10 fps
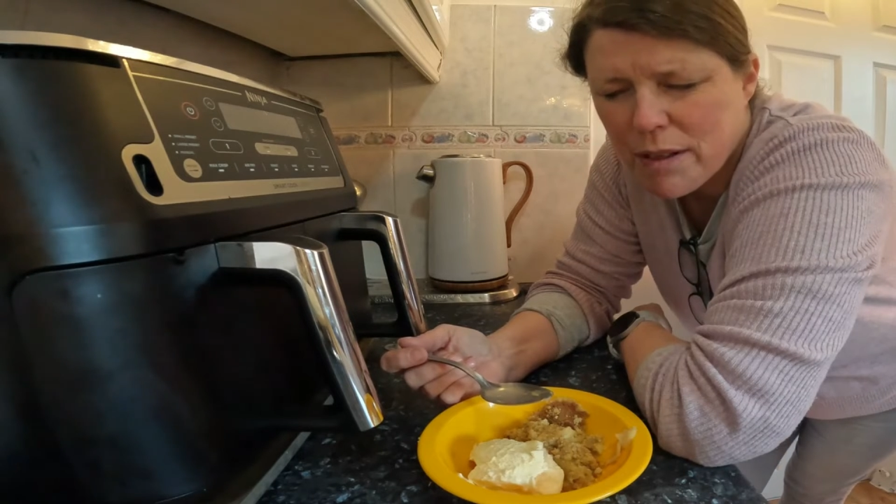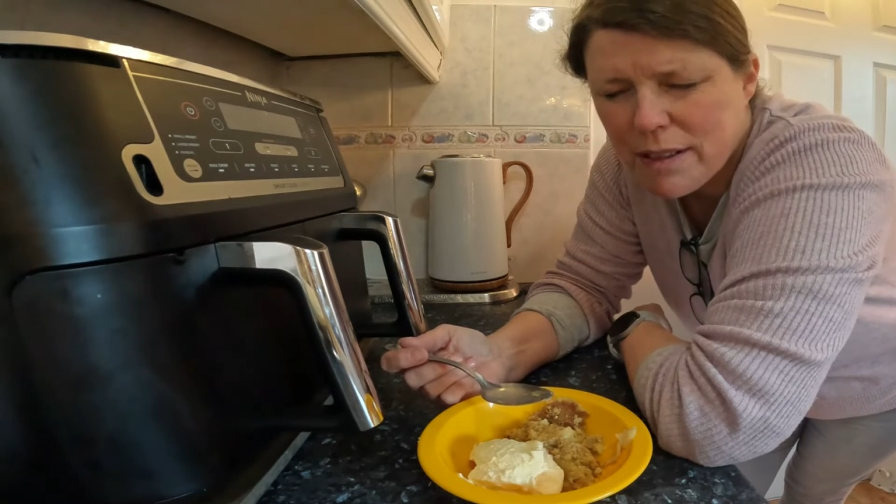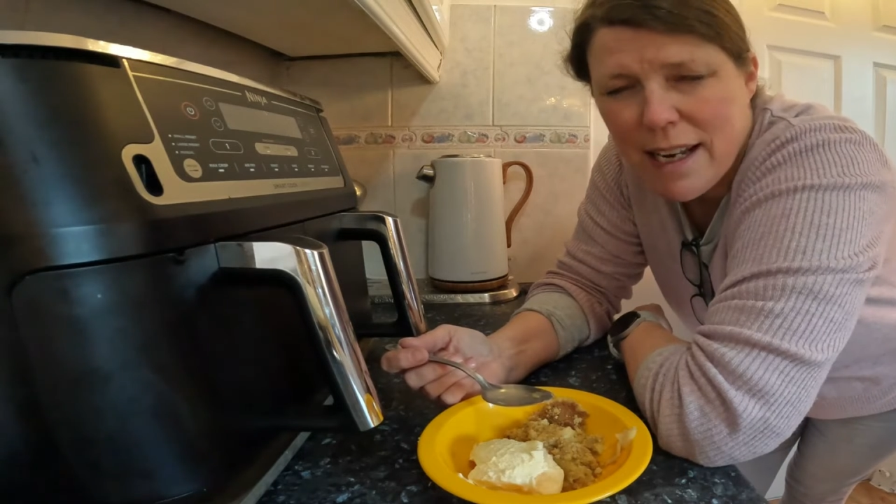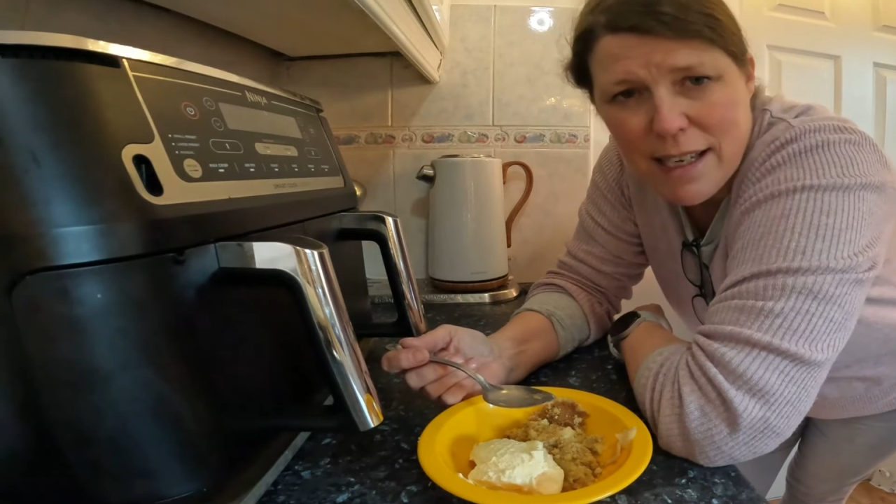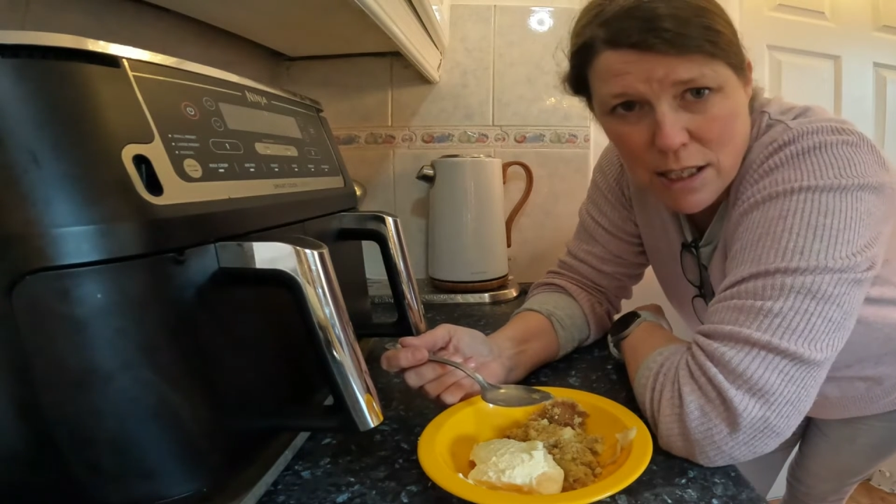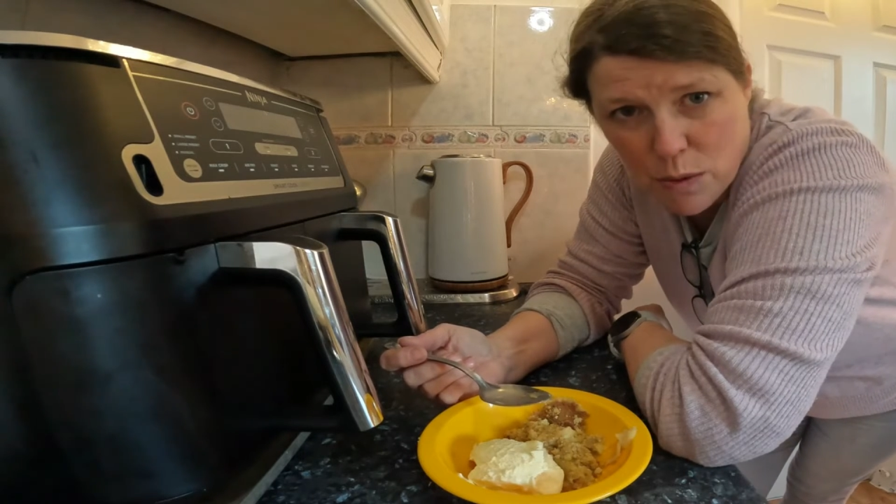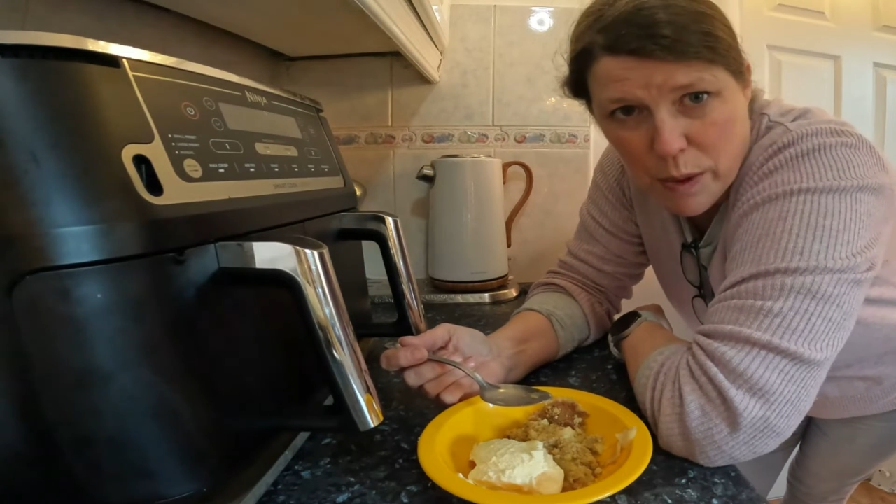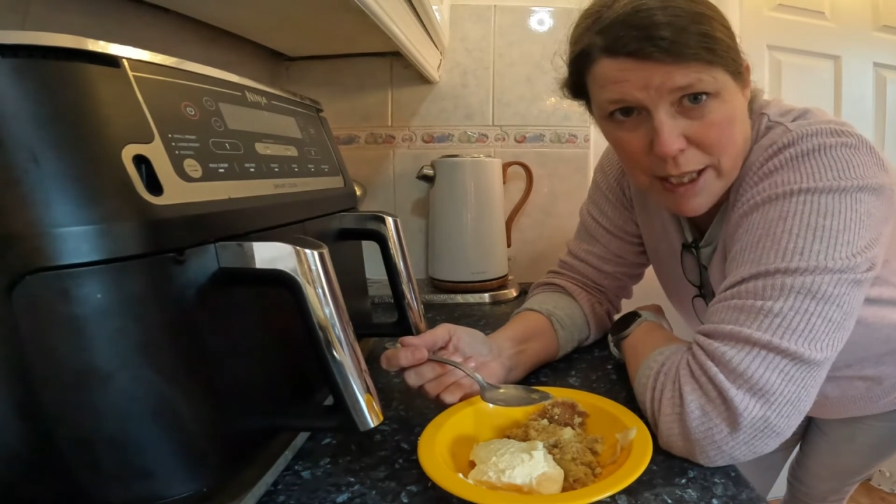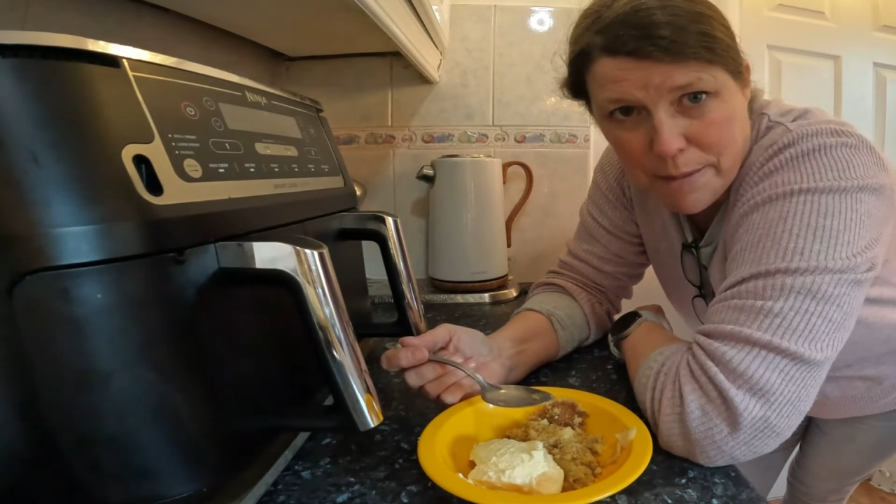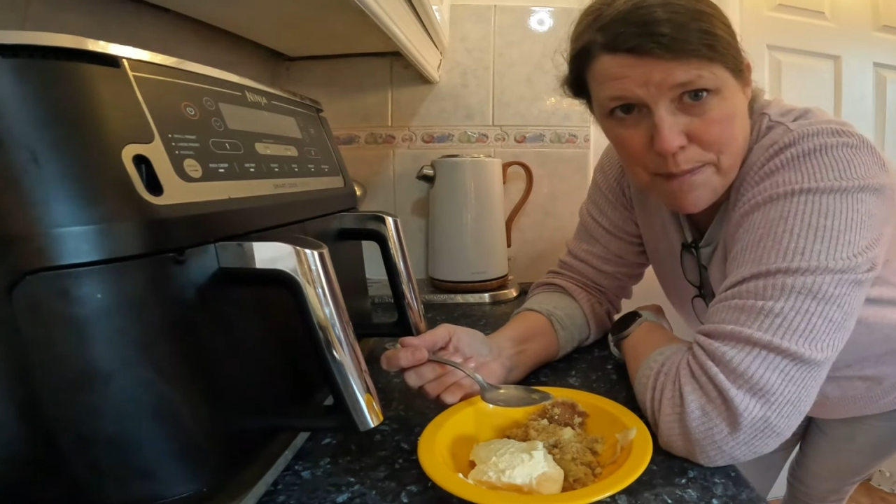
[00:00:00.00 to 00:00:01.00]
less
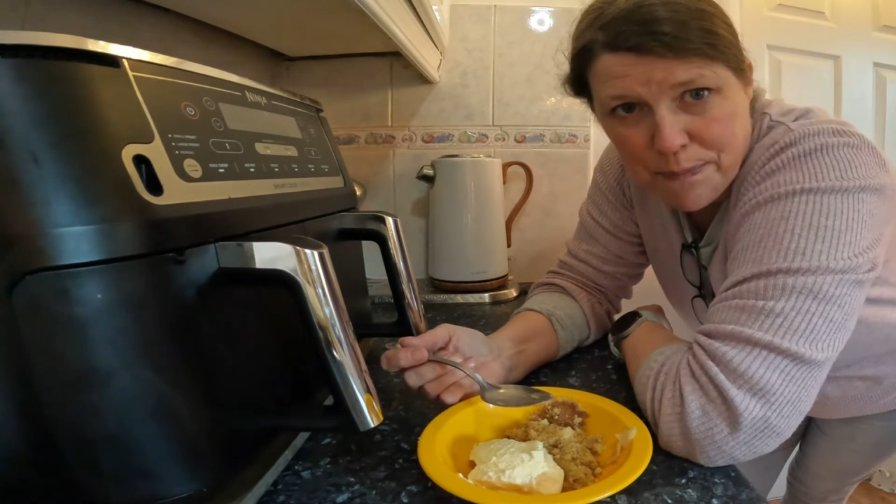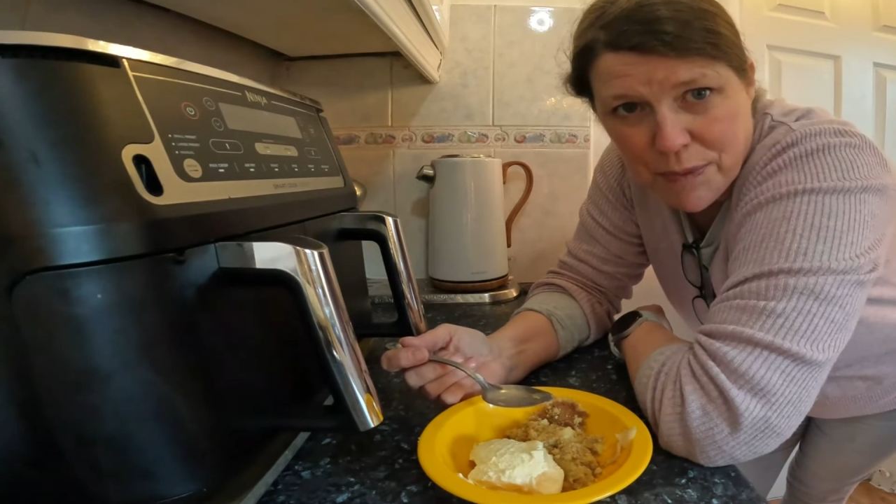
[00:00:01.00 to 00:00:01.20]
sweet.